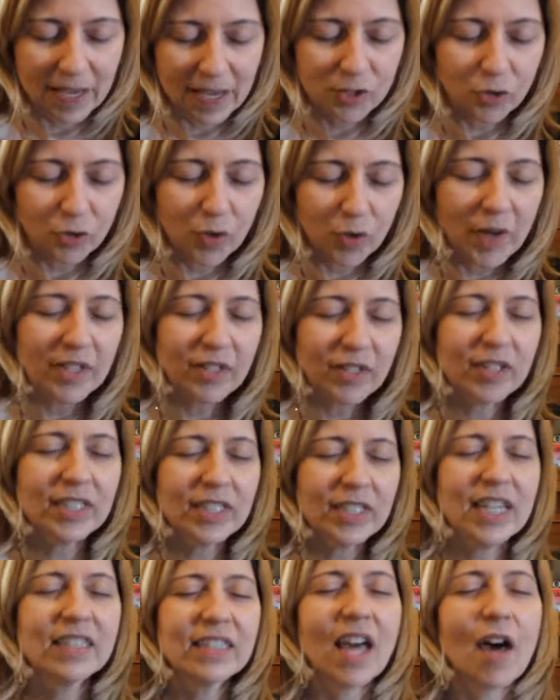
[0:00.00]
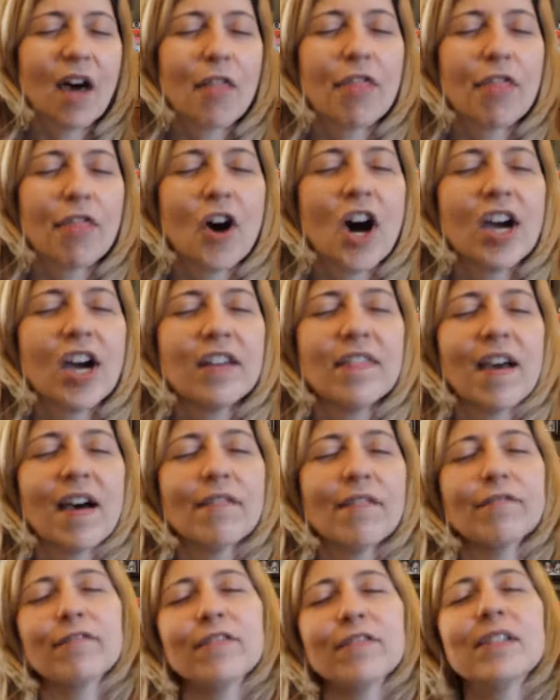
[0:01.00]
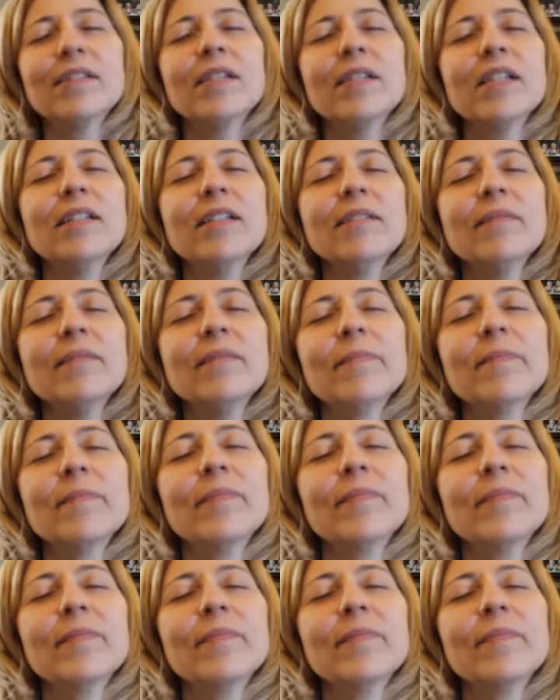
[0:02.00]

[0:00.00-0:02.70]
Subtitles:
So I want you to take that thought and that feeling